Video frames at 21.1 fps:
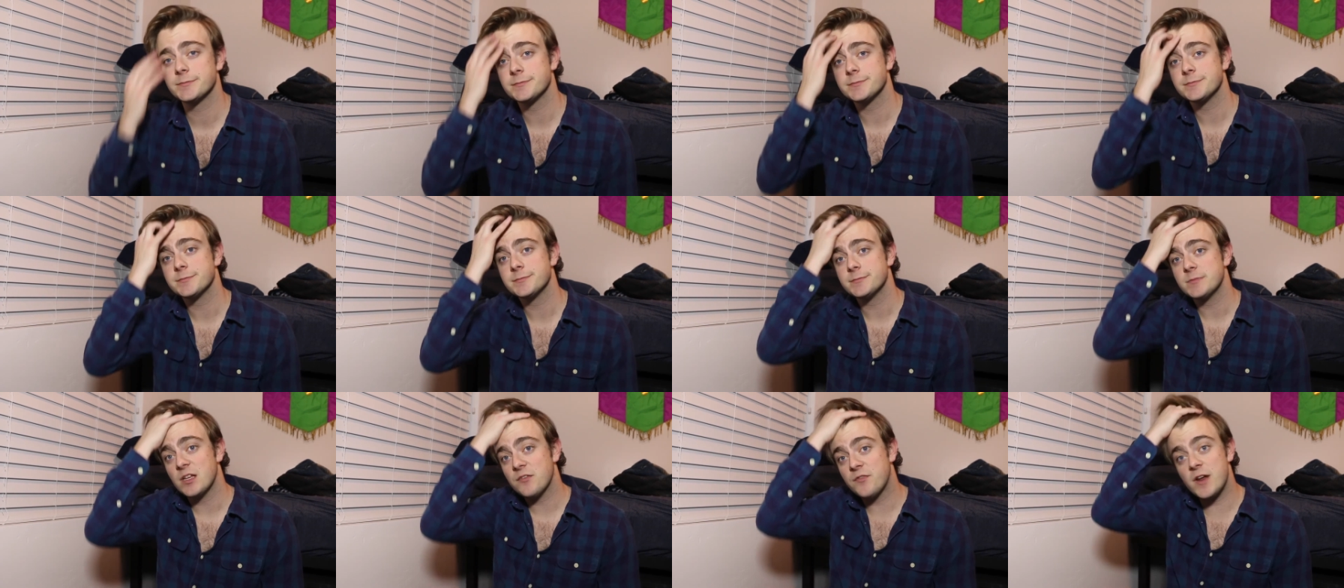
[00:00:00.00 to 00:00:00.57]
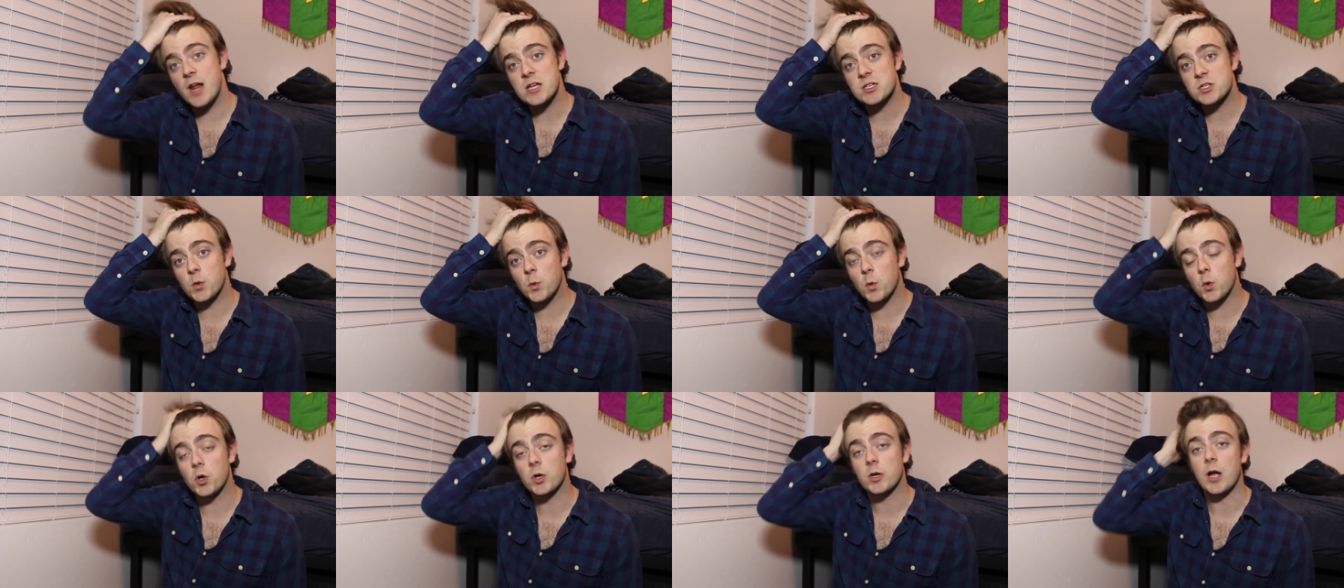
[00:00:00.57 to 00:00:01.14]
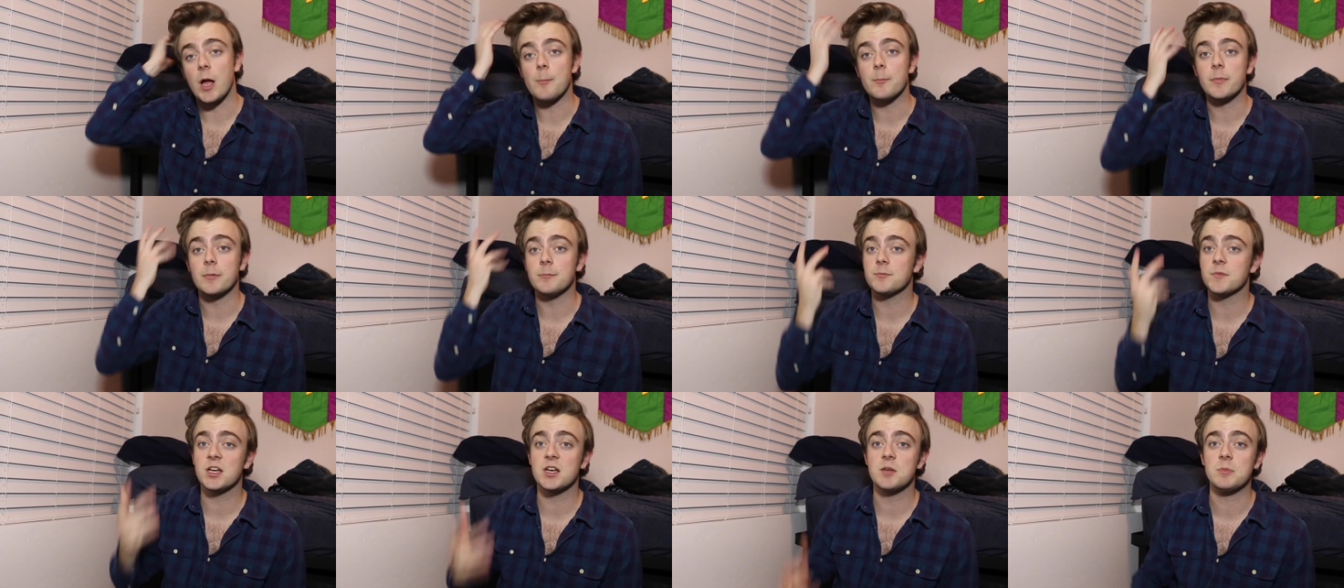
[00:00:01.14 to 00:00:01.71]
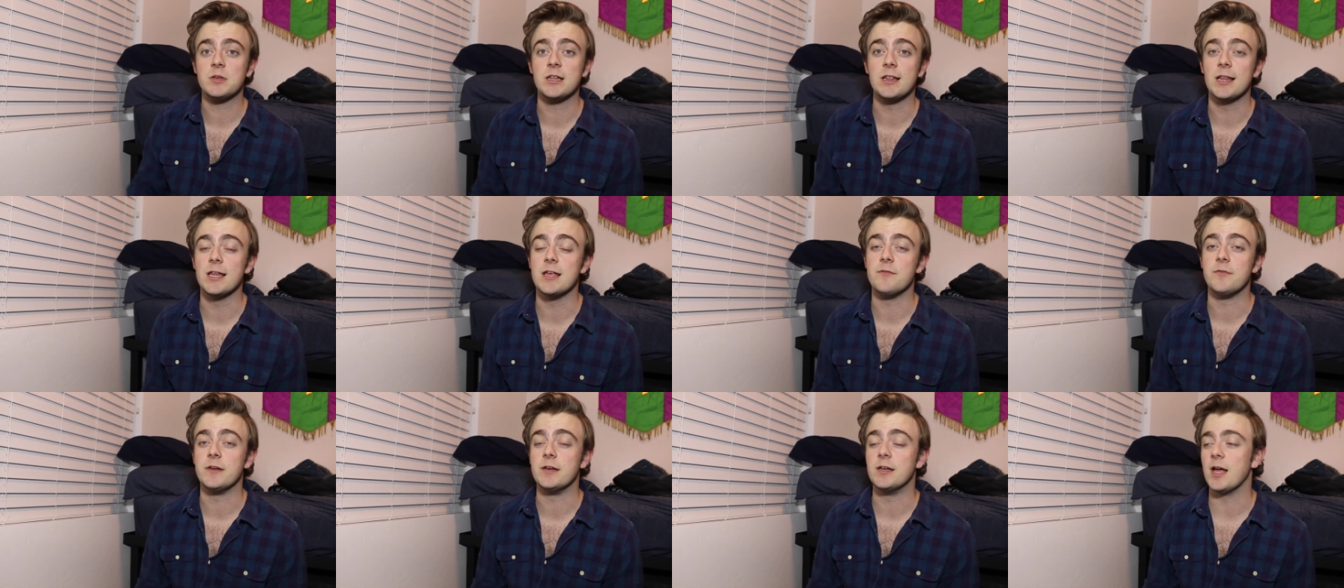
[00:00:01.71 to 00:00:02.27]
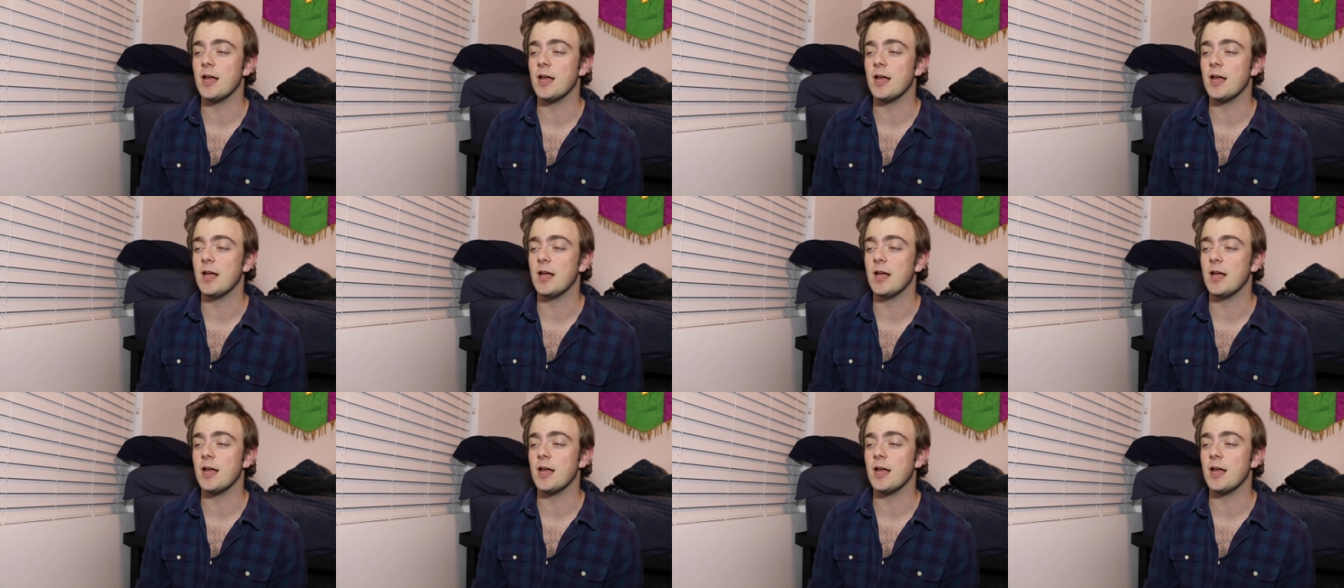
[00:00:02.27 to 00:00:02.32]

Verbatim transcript: If it doesn't work, I'm gonna be livid.